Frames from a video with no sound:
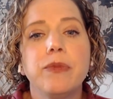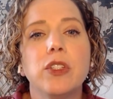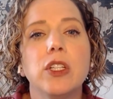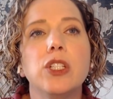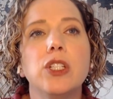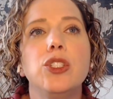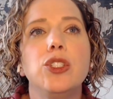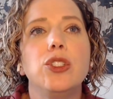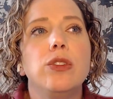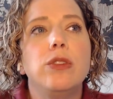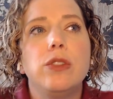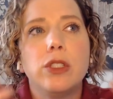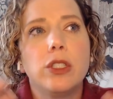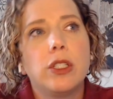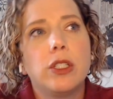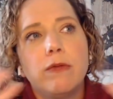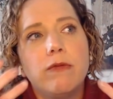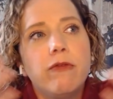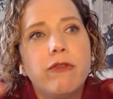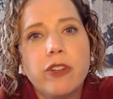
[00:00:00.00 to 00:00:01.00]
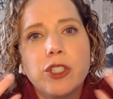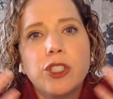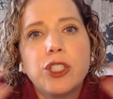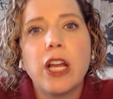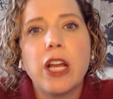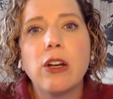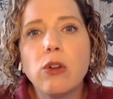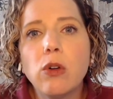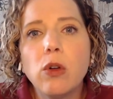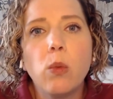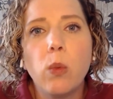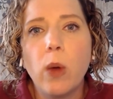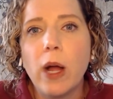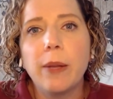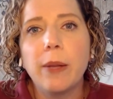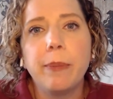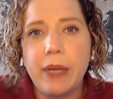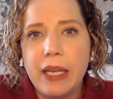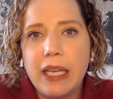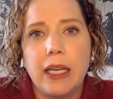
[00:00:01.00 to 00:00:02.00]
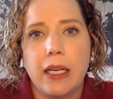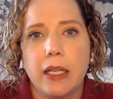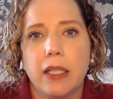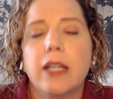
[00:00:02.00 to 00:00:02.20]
to for general well-being.